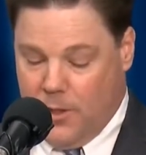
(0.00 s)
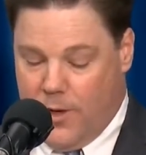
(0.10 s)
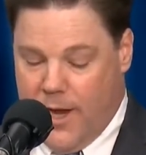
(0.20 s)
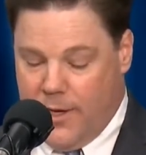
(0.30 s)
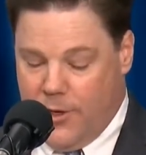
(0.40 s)

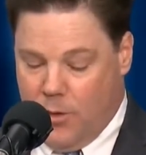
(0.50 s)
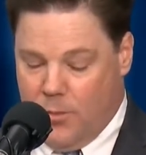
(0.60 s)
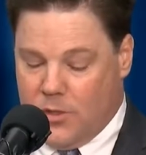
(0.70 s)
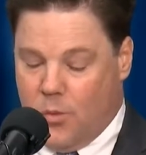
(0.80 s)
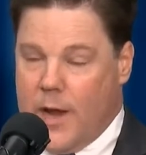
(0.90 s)
located
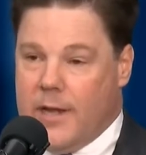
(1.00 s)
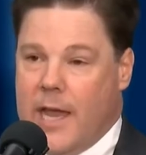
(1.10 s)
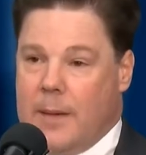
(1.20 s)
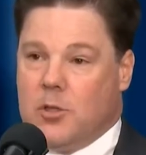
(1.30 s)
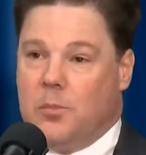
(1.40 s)
numerous white
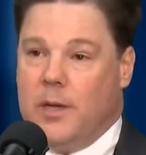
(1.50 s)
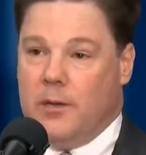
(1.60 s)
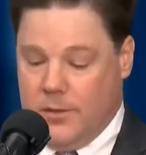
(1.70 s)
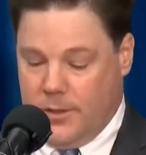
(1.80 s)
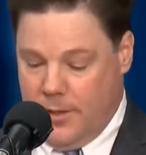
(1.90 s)
capsule
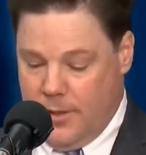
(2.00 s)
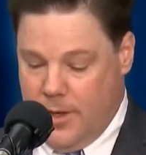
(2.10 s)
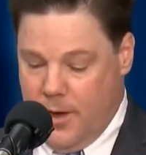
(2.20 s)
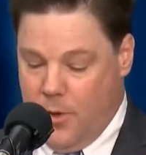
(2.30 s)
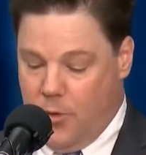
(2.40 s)
pills
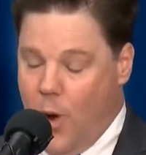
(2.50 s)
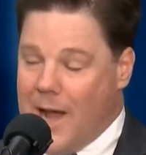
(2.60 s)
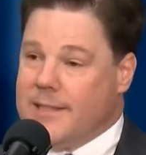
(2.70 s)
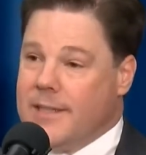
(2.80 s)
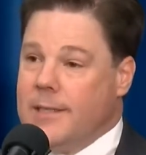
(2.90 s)
with
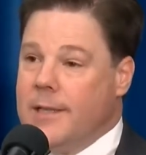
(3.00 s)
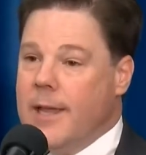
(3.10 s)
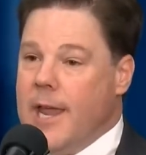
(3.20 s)
Watson